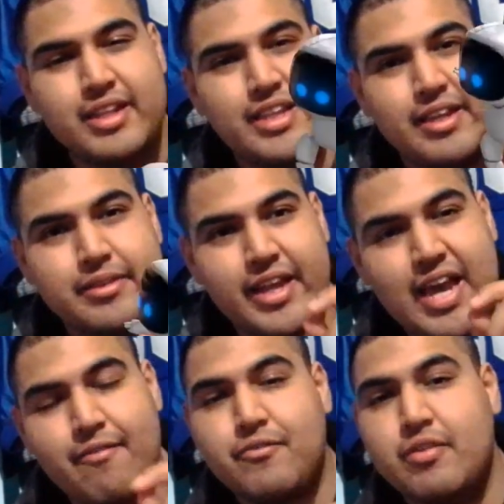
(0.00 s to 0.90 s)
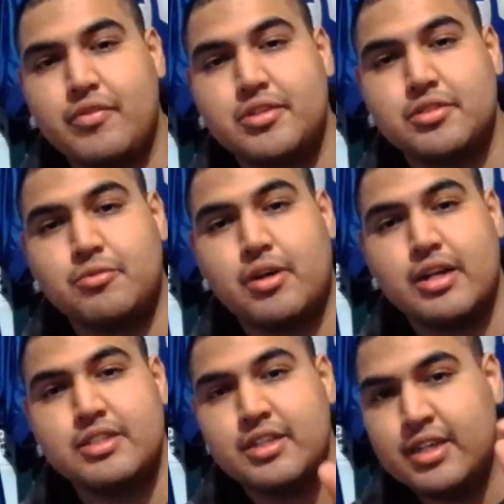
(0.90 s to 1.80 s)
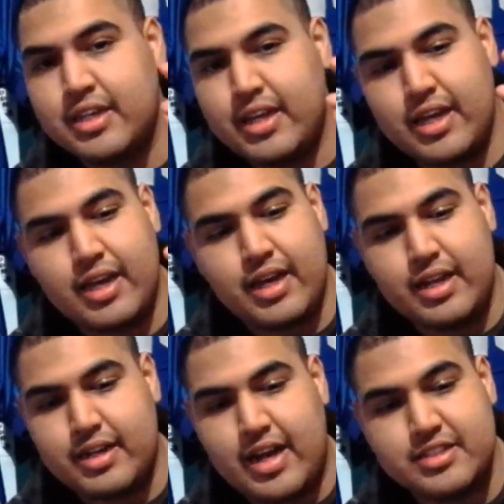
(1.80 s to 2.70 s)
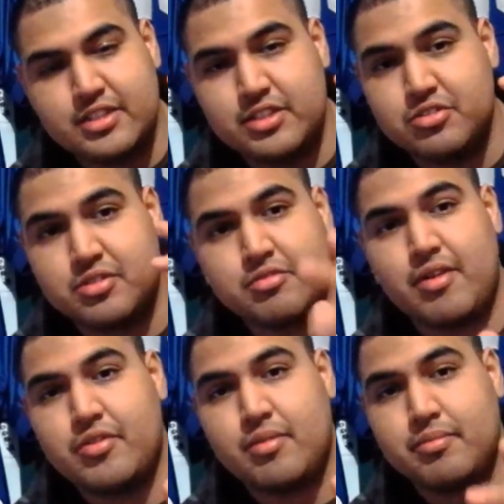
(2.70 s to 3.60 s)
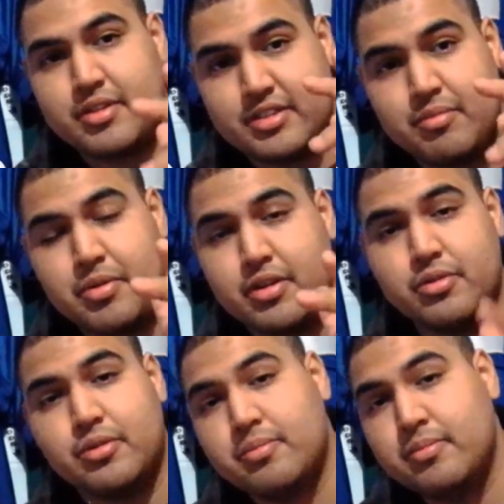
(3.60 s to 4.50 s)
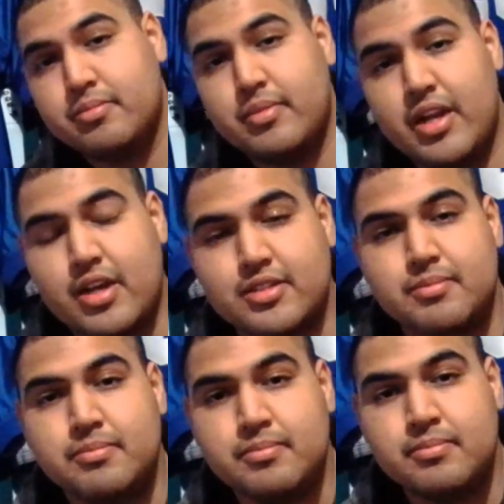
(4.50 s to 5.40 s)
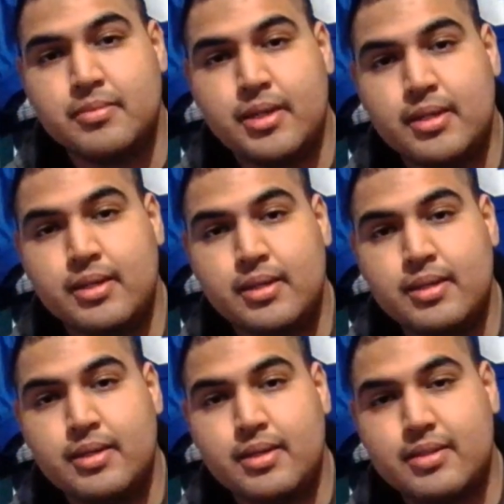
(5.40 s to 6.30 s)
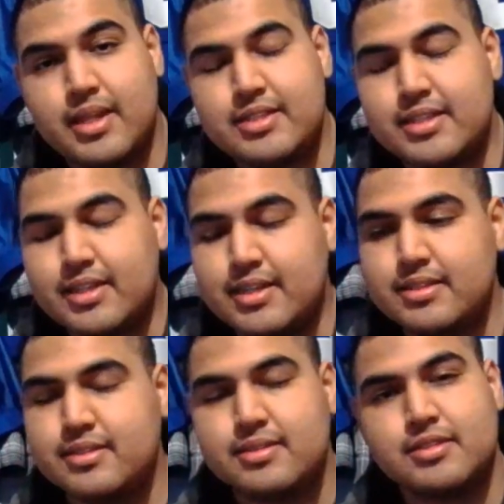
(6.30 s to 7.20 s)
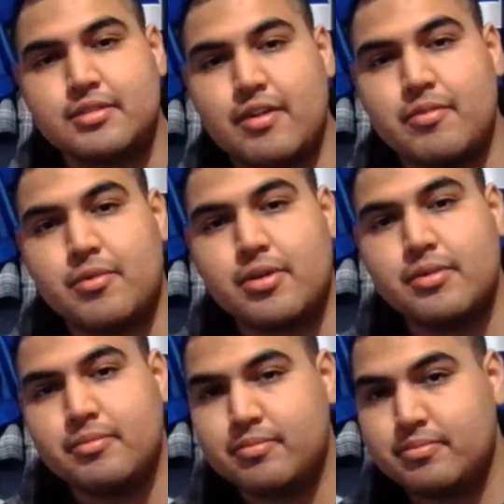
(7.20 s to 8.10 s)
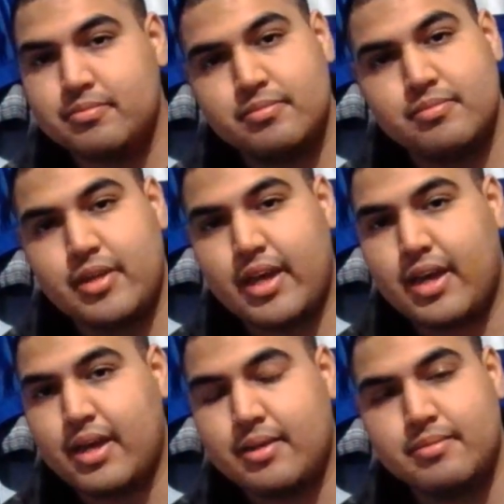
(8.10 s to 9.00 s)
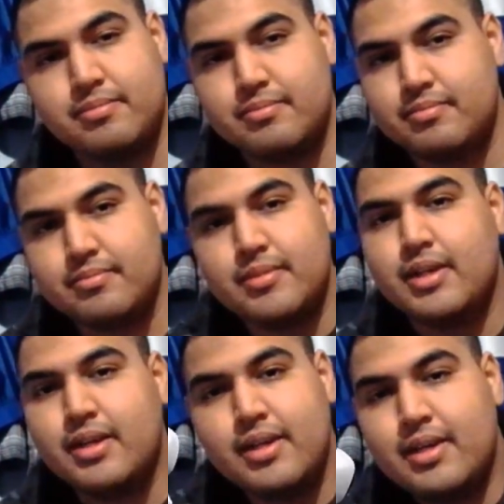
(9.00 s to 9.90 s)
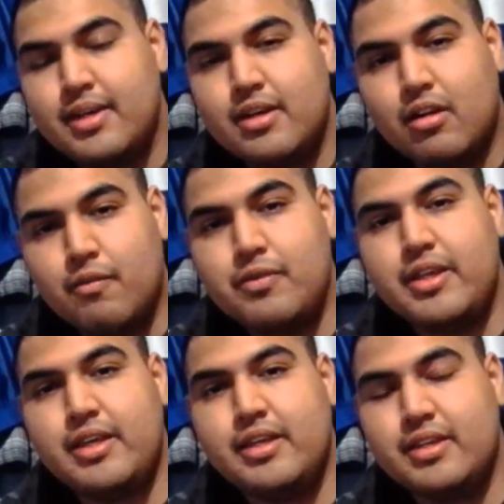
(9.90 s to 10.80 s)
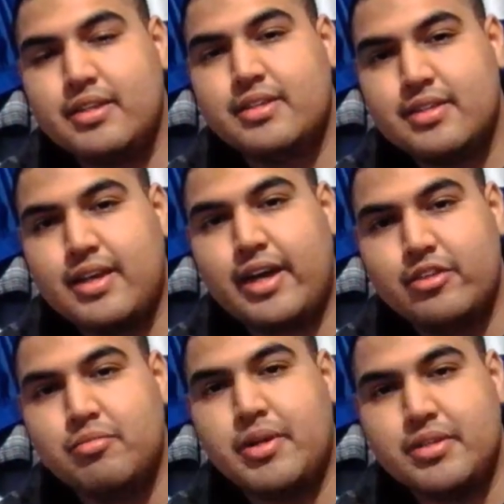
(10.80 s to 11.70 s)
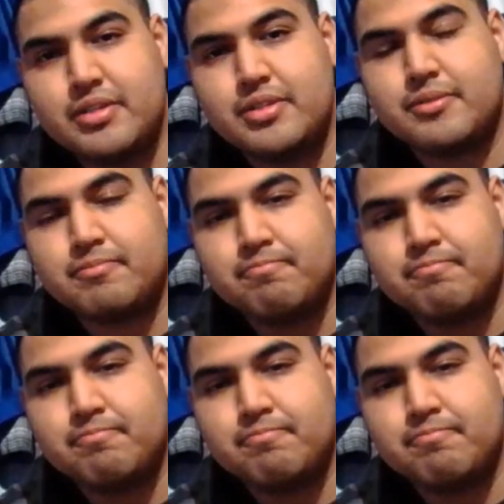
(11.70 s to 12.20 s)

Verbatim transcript: They, they have fun videos to watch, and I suggest to subscribe to them because they're pretty cool and awesome. So that's it, guys. Subscribe for more, and hopefully, I do better this year.